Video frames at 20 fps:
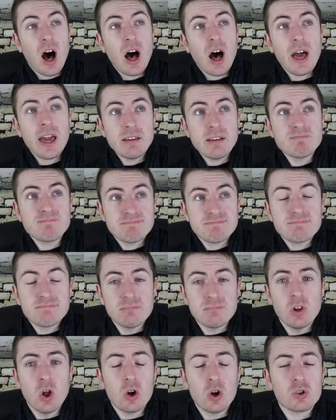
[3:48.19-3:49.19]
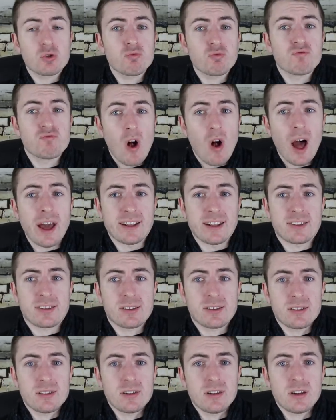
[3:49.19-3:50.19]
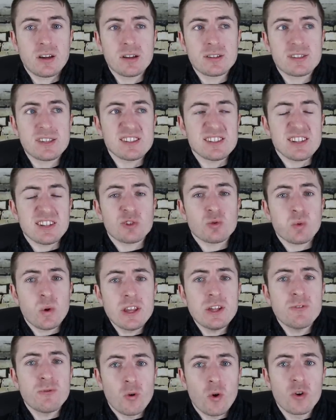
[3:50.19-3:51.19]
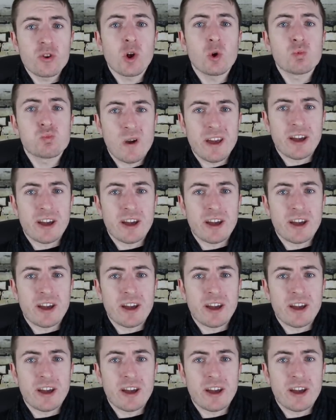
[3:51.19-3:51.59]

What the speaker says: I looked right. Because this is a 24-year-old